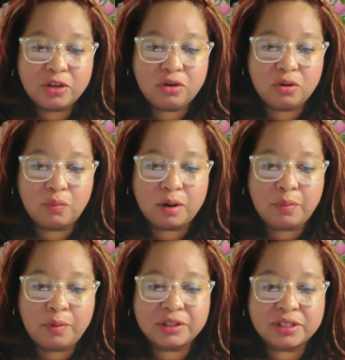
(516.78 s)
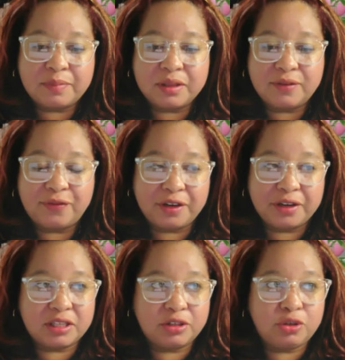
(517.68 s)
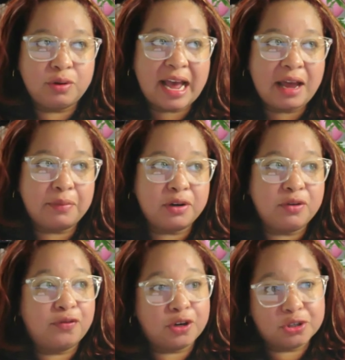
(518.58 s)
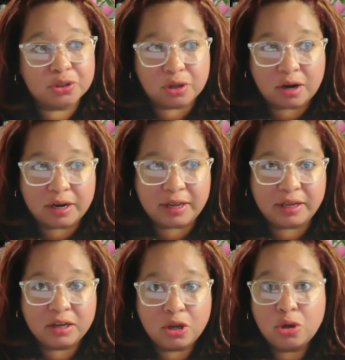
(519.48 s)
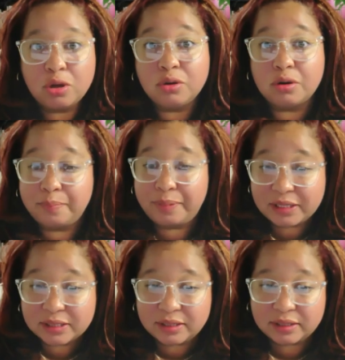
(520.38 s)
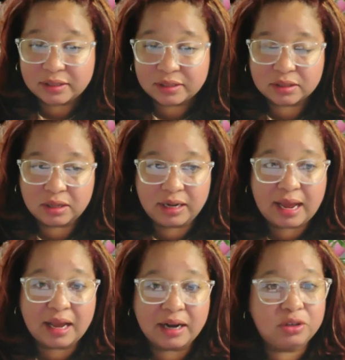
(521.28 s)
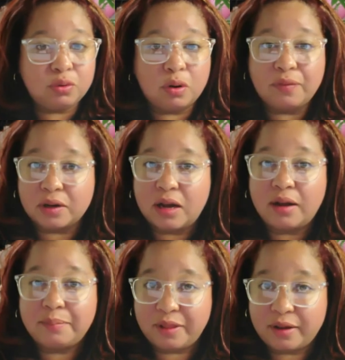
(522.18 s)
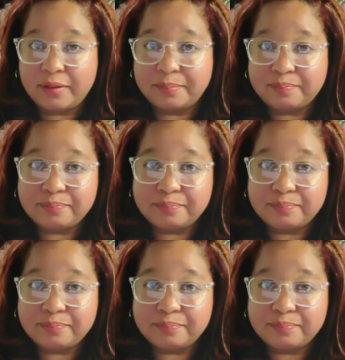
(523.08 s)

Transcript: You know, what were some of the fears that you had when you first started your business and how did you overcome them?